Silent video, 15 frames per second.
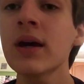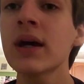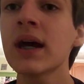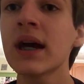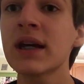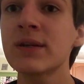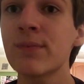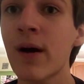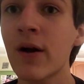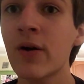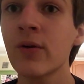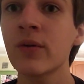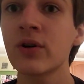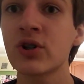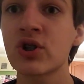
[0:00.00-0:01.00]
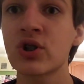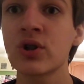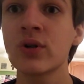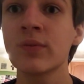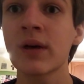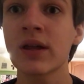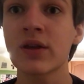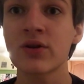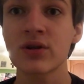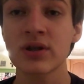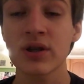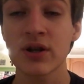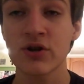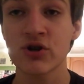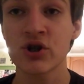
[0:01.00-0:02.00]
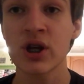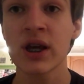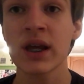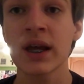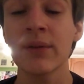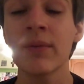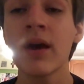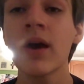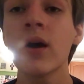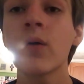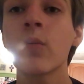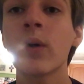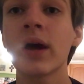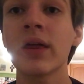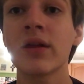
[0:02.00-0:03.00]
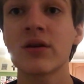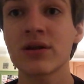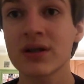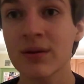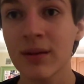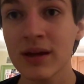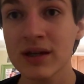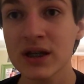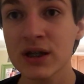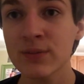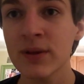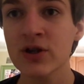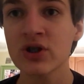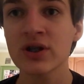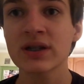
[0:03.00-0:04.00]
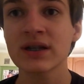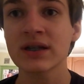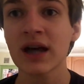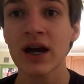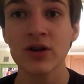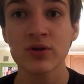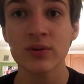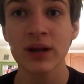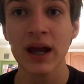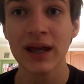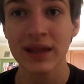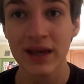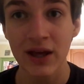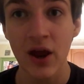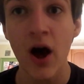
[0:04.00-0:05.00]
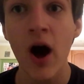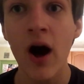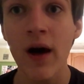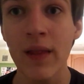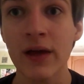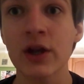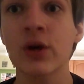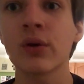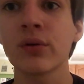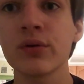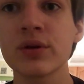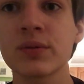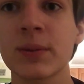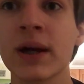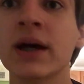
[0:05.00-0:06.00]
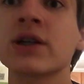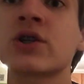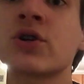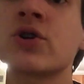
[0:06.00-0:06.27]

it's better to assume that they're cheating when there's something suspicious and not doing anything at all, and then you lose because they're